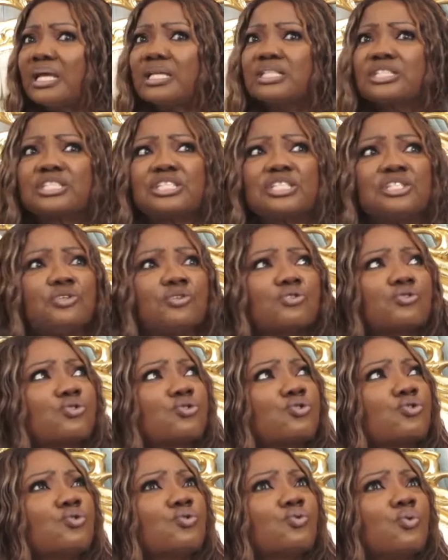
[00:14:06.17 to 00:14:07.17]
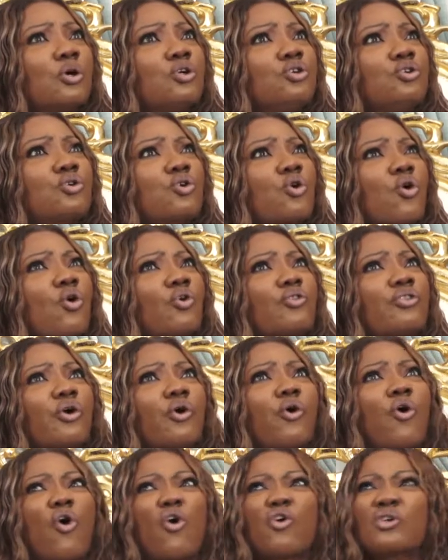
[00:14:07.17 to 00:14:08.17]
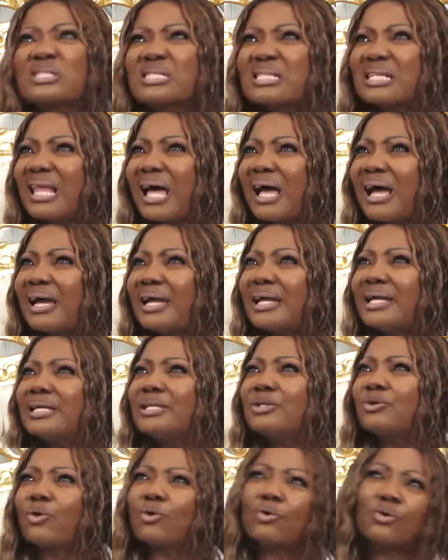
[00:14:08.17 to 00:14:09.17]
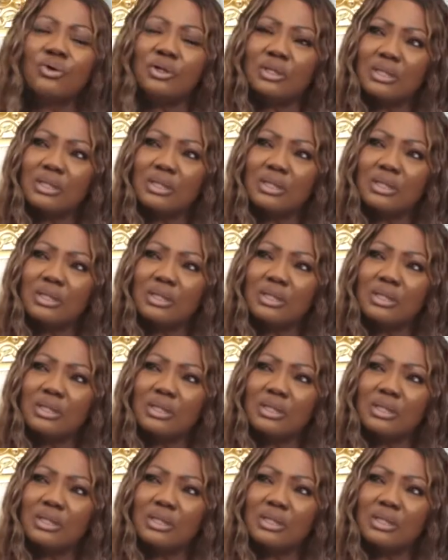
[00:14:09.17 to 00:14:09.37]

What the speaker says: she used to do what you call the hotline or